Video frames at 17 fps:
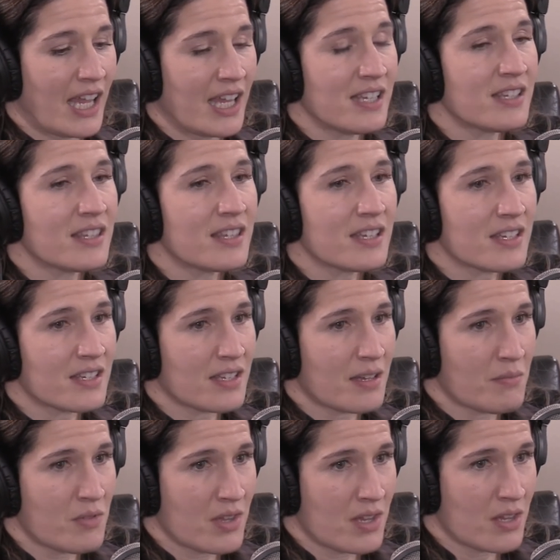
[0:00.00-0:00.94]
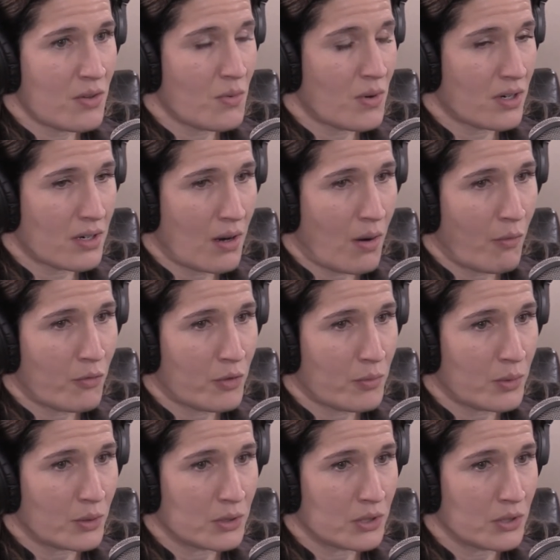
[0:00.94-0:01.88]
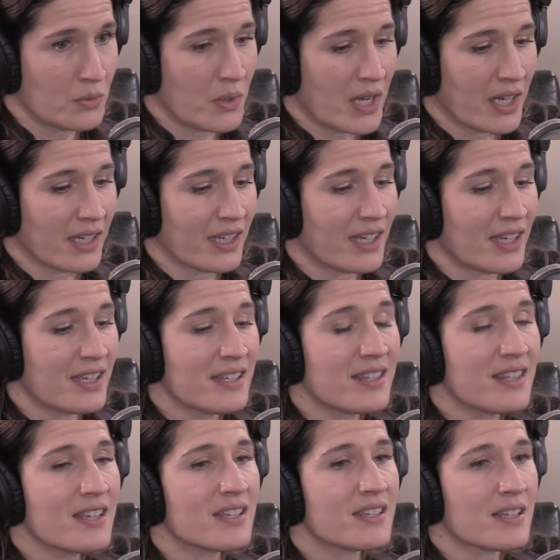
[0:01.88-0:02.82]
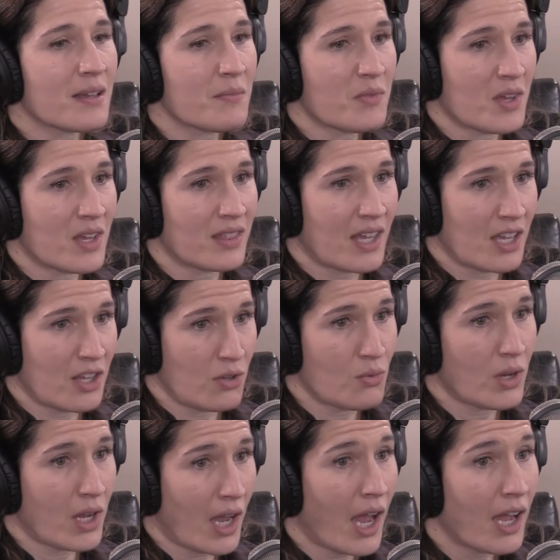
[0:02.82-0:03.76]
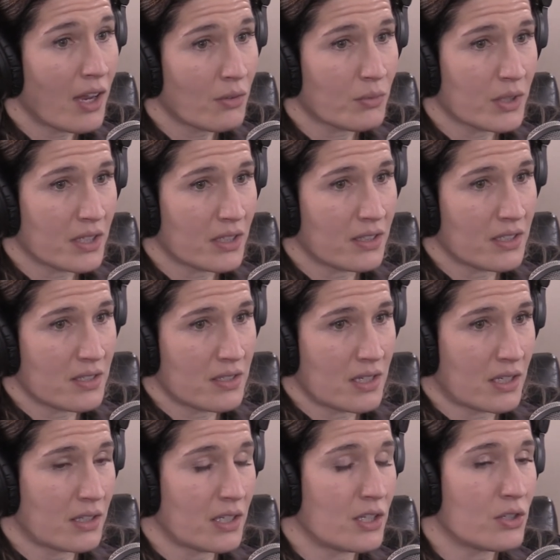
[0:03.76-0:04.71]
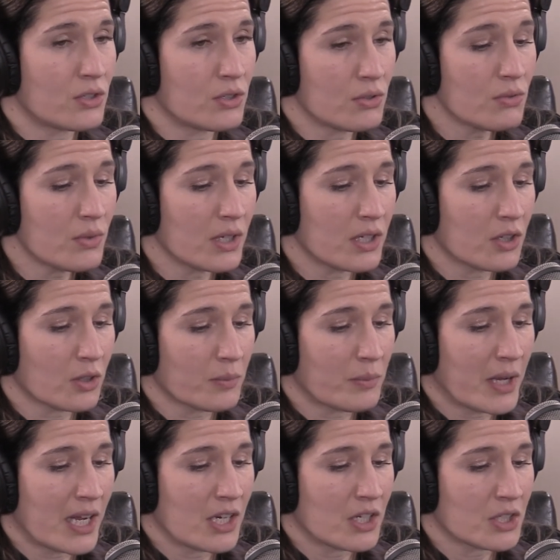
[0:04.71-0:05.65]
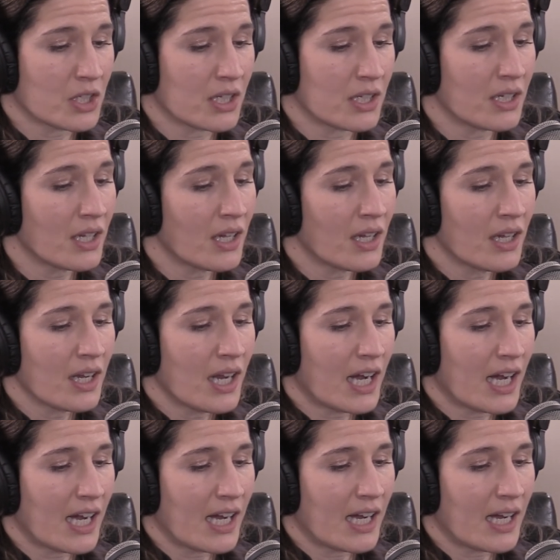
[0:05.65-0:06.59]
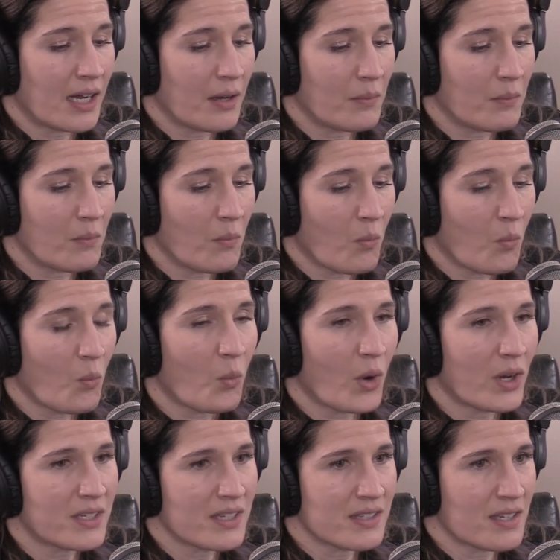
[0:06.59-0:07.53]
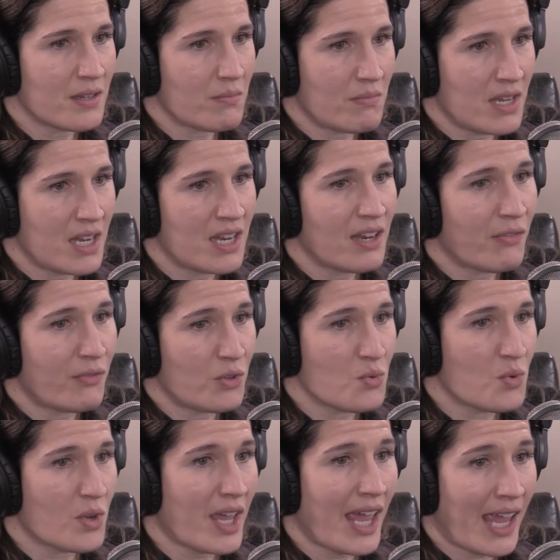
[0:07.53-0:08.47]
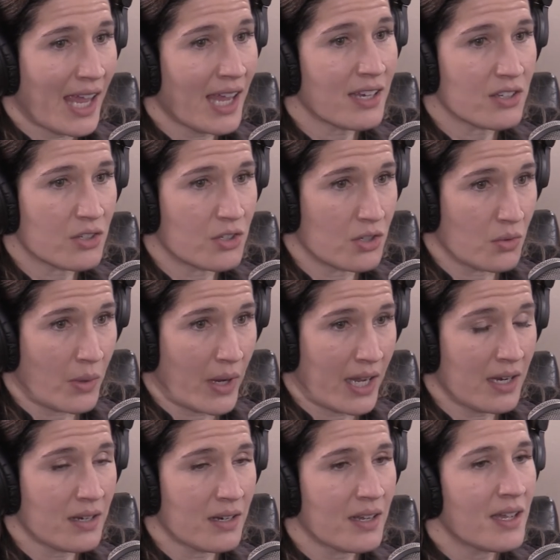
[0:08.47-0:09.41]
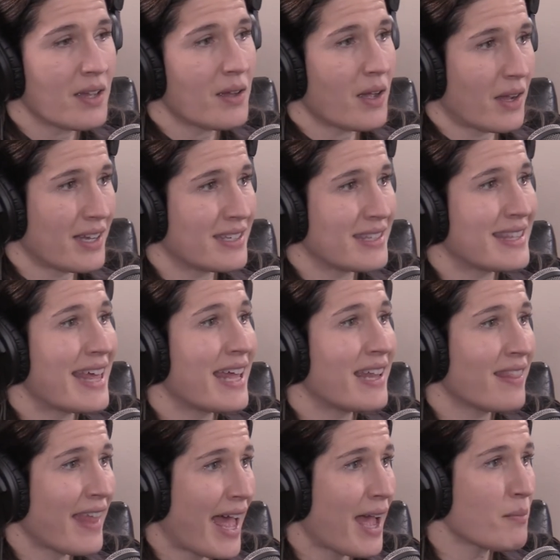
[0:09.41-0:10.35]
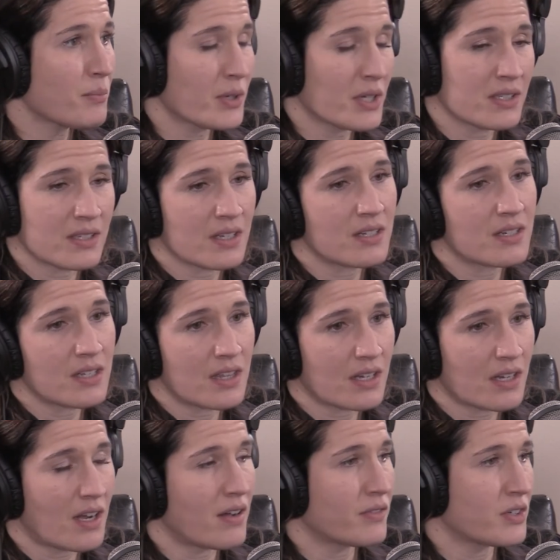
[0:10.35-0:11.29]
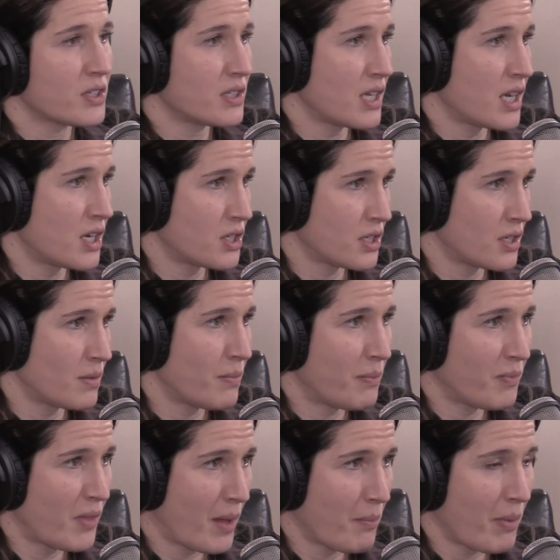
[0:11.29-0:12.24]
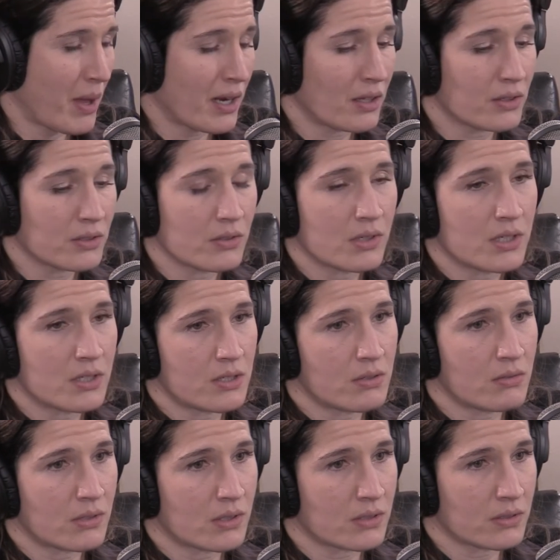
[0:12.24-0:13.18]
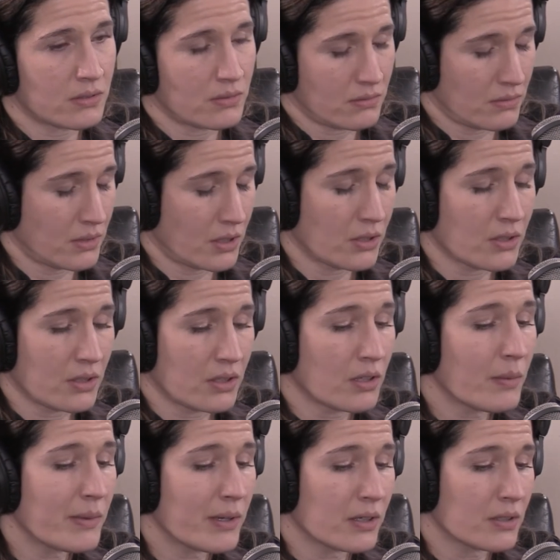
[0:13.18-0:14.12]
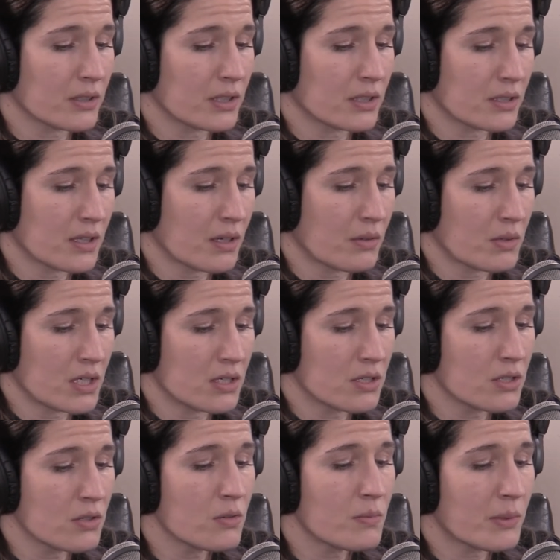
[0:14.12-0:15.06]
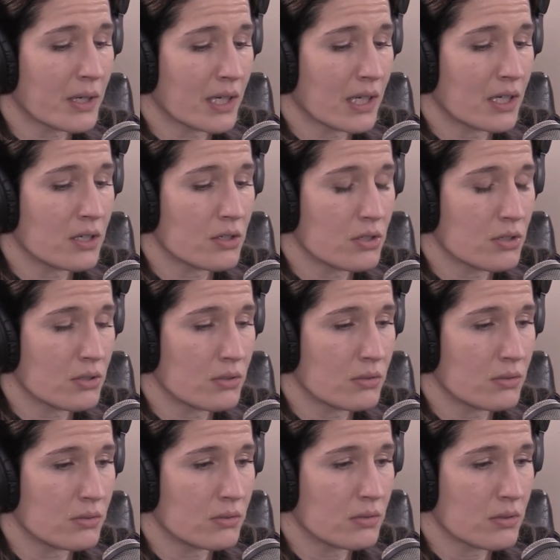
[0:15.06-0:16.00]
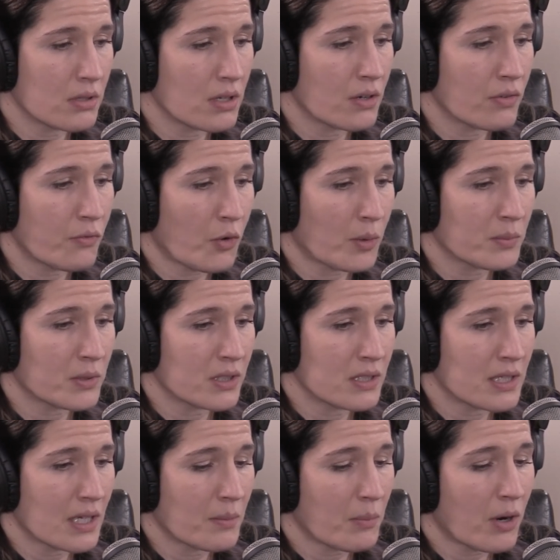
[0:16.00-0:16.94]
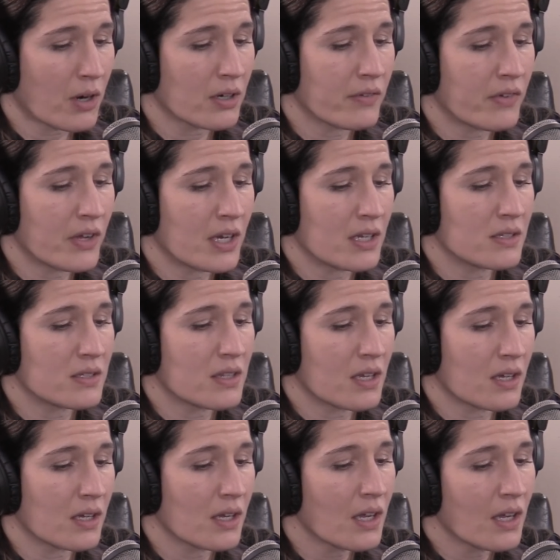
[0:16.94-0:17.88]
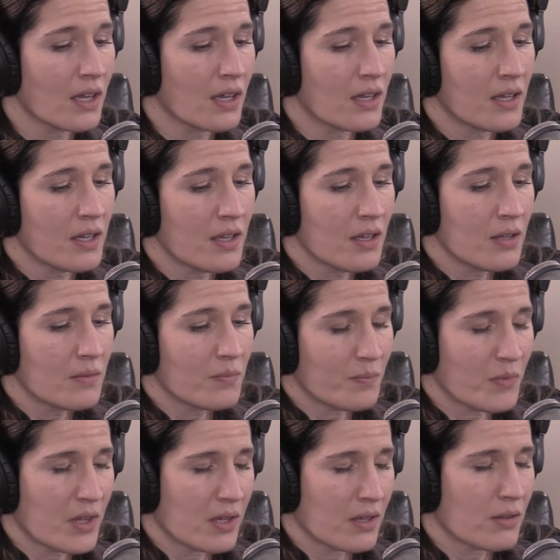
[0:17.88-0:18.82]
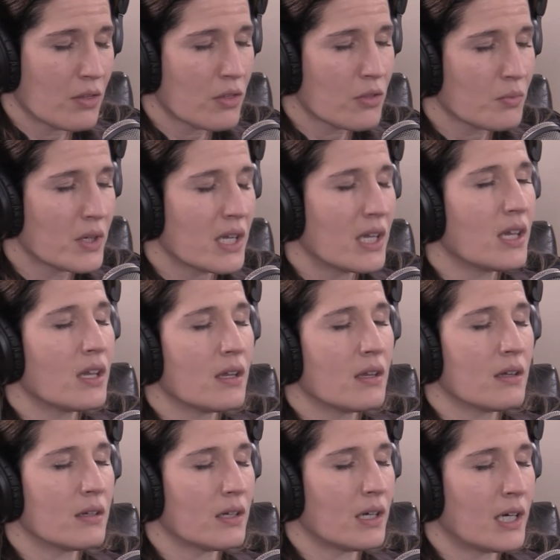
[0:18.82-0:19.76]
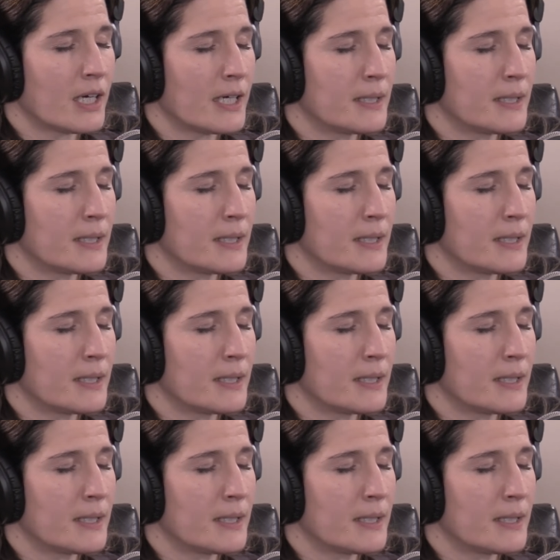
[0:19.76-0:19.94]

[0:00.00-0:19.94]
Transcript: Is this something you are comfortable doing? Is this something that you can realistically do in your patient? What does it mean if you can't do it? Because then that brings into the conversation that Ben alluded to or a little bit earlier, that we do bring into the informed consent part of it, is the 3